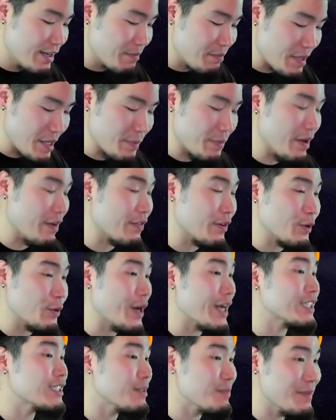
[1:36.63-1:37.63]
People have
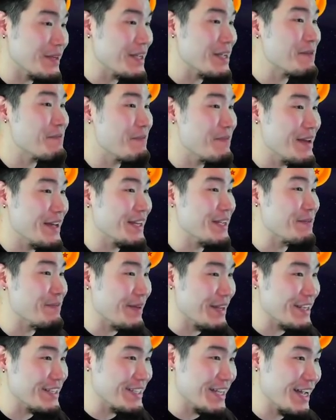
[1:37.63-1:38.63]
corrected me many,
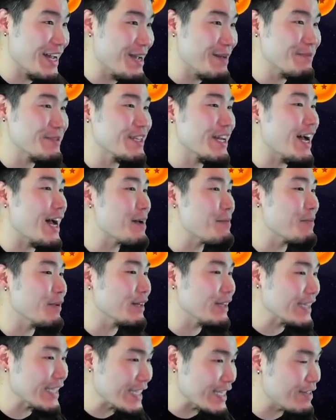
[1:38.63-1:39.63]
many times. I
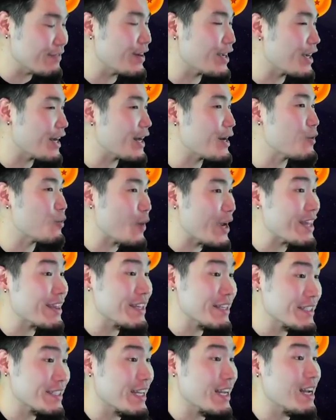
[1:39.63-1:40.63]
believe I got it right
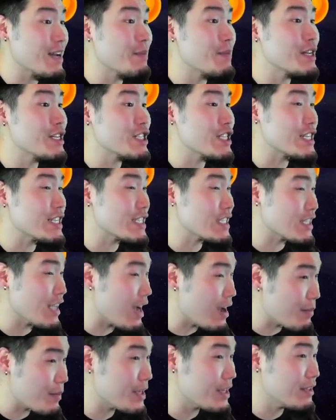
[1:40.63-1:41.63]
this time.
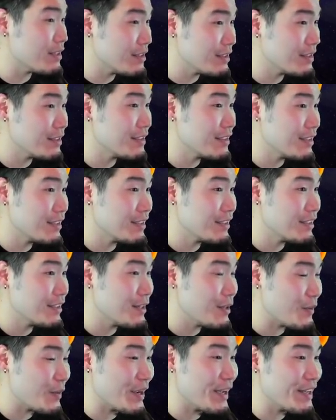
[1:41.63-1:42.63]
Shisami,
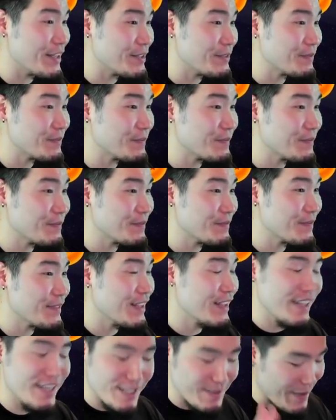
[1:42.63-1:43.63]
right?
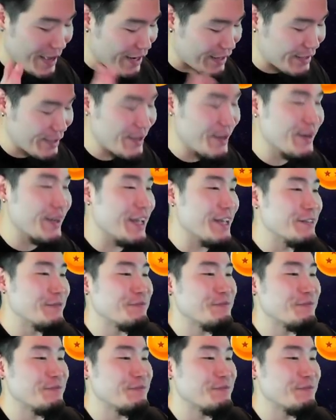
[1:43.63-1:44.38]
Doesn't matter. Okay.